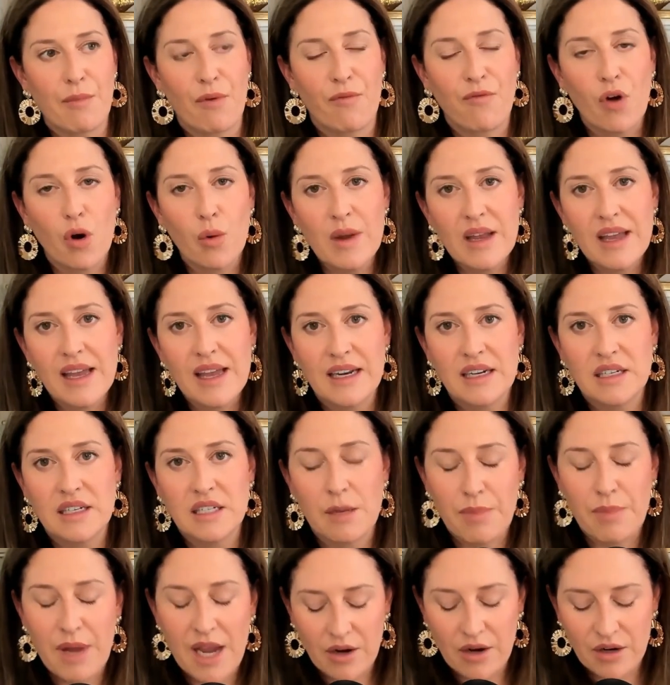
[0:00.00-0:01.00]
before we get
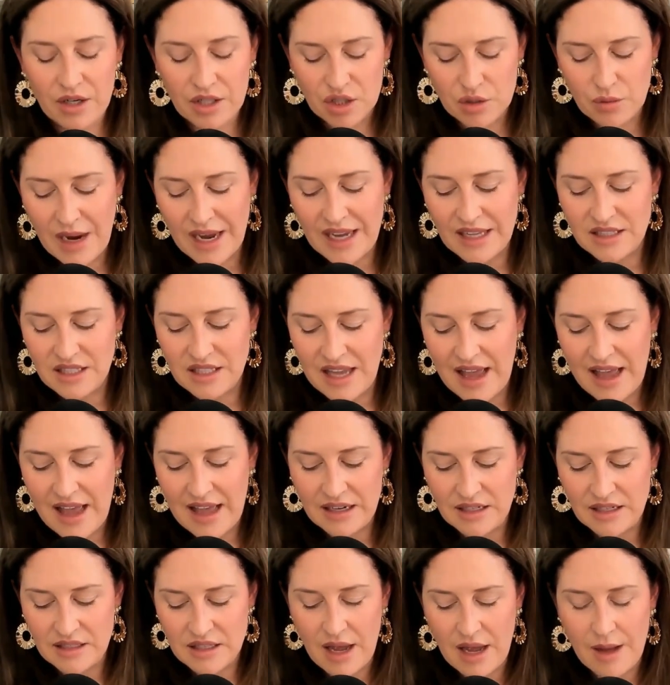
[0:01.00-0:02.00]
into parents' rights
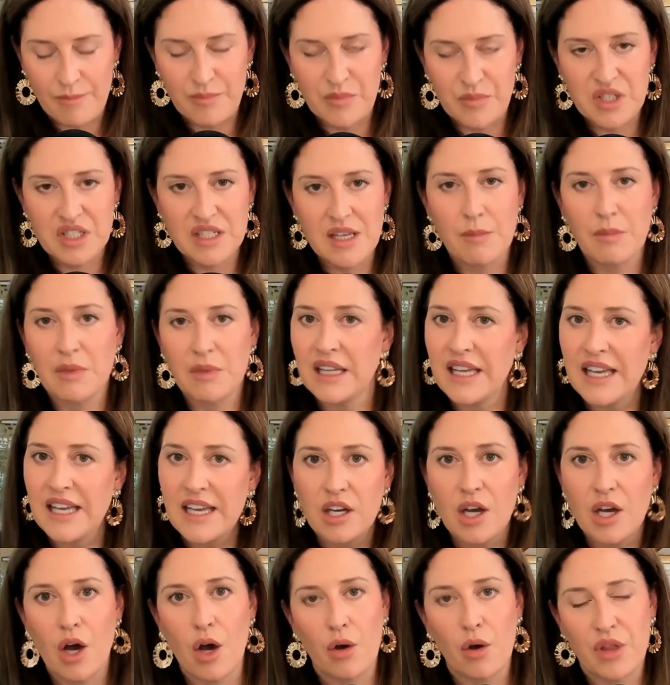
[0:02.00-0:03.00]
and some
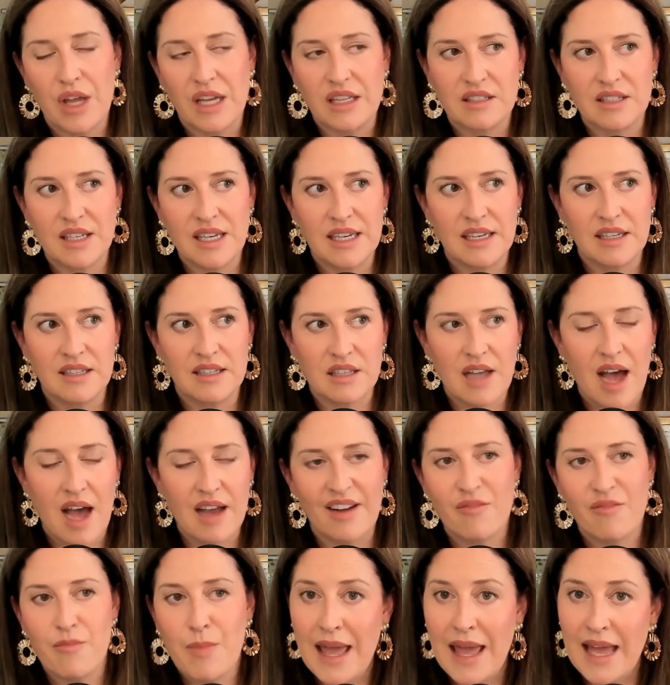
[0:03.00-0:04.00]
lingo that is
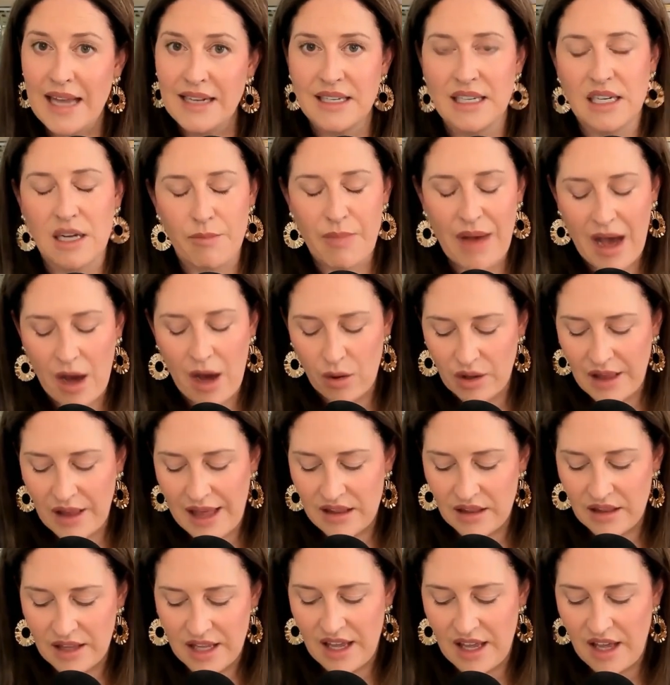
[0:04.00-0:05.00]
kind of bandied about
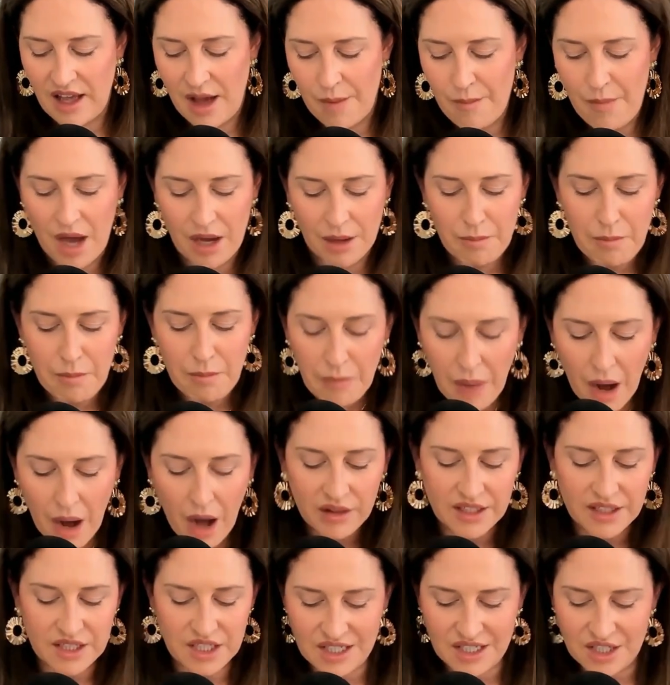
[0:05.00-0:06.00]
lately among
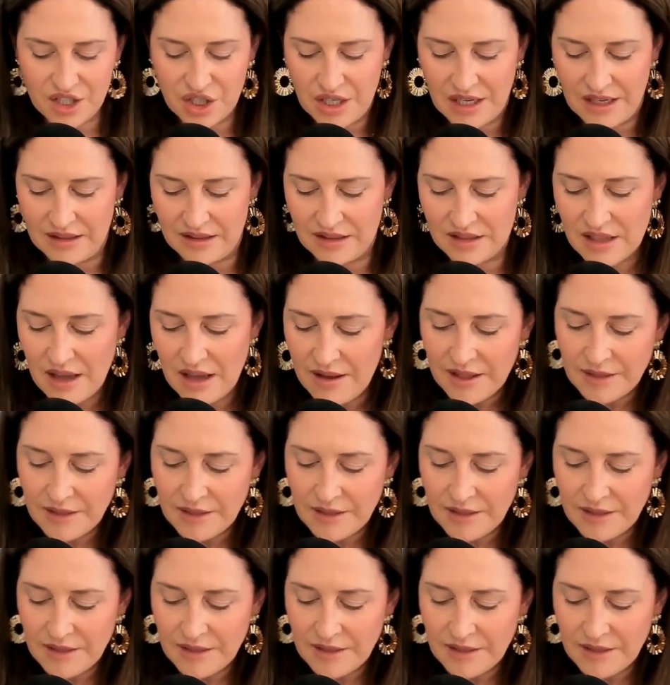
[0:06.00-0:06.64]
politicians.